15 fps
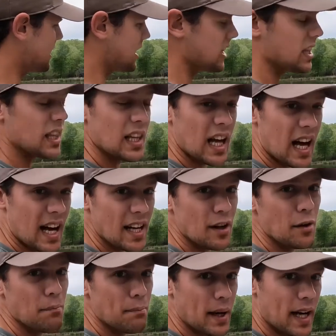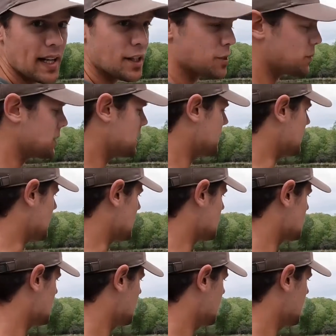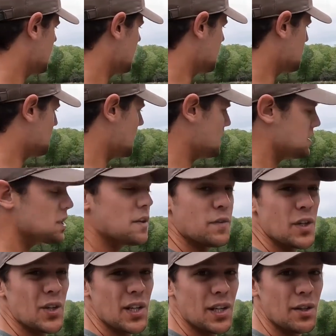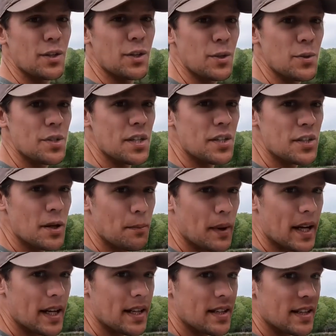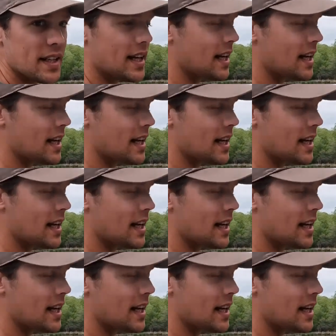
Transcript: a lot of bites with this. And especially if you're introducing somebody to the